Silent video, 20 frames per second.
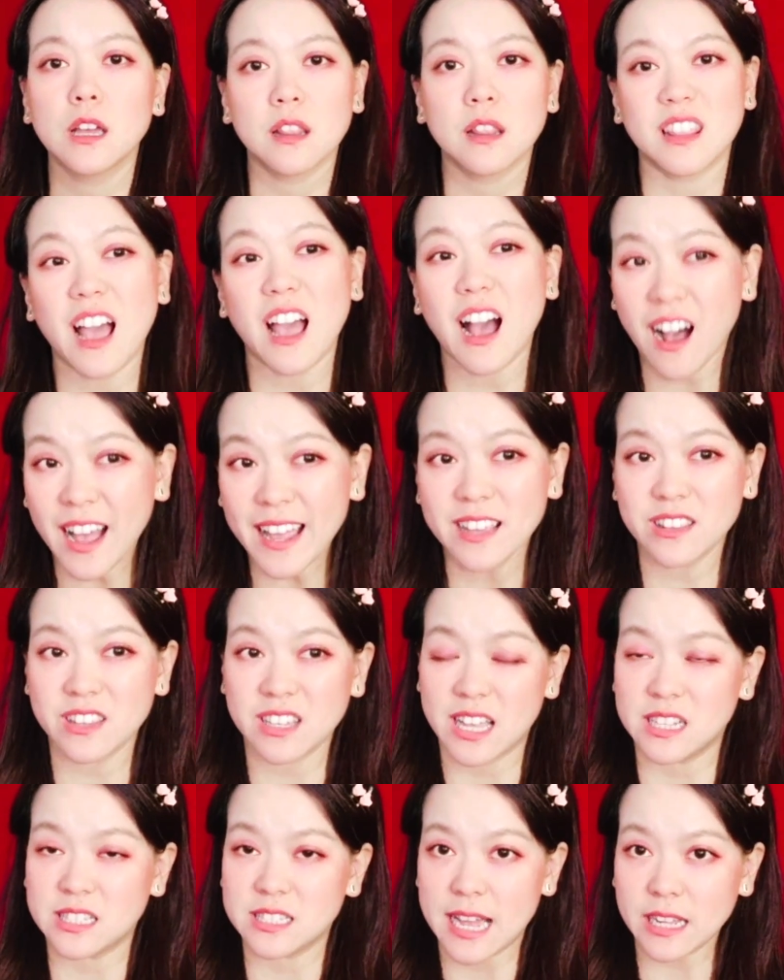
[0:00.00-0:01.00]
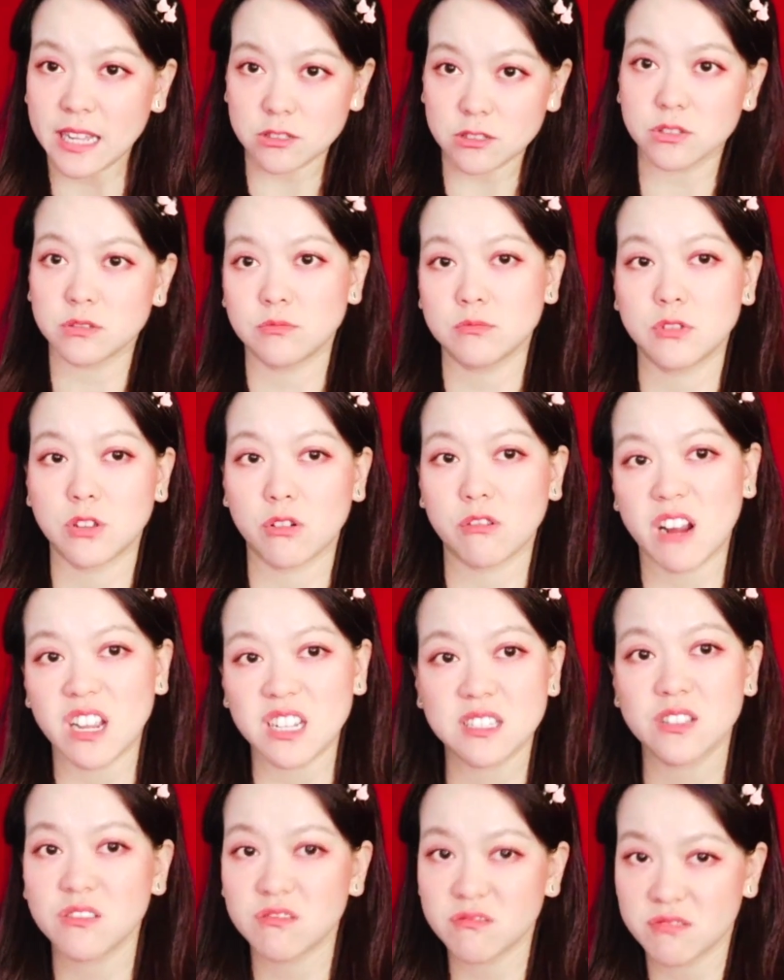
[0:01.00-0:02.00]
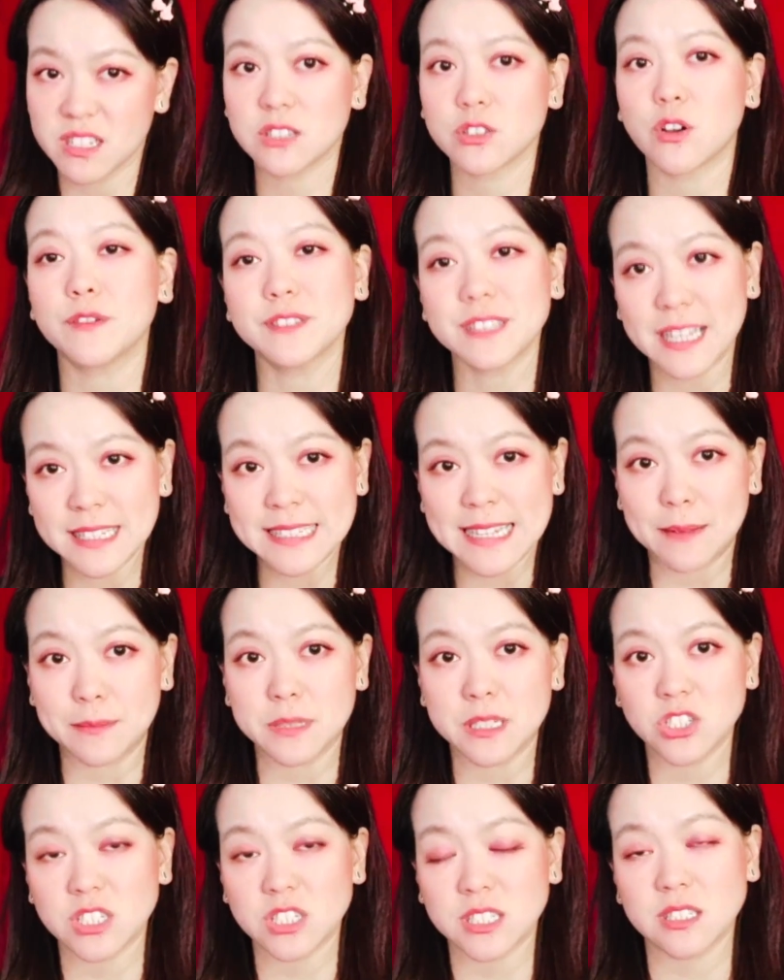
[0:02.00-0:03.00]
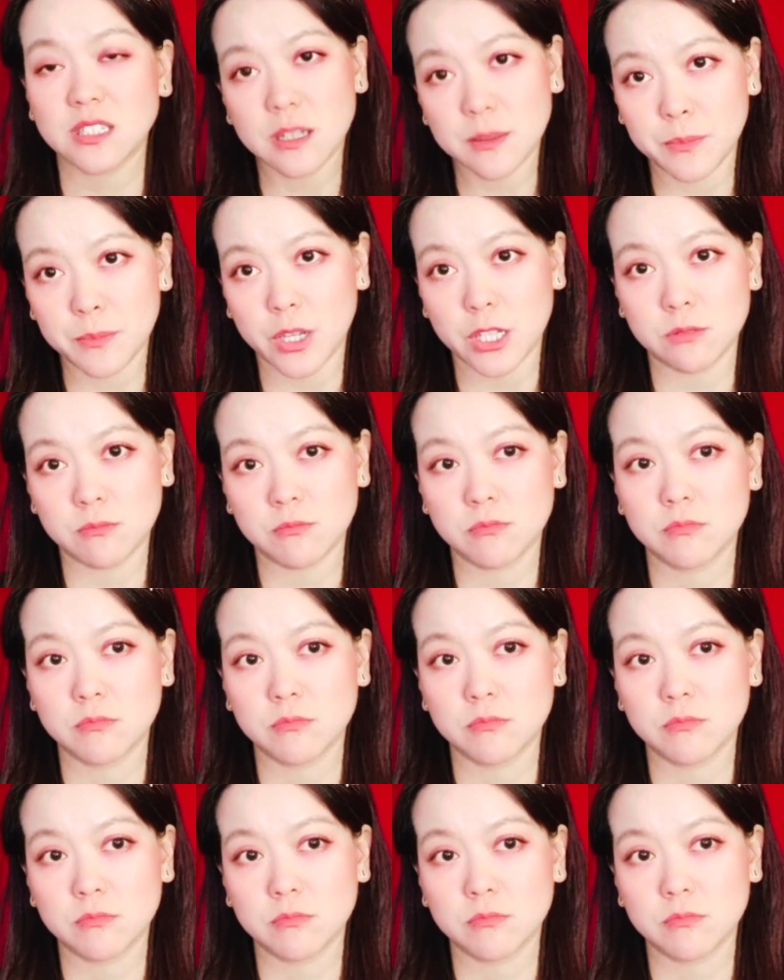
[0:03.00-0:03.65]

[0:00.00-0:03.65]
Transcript: The higher the index, the greater the risk of sun damage and sunburn.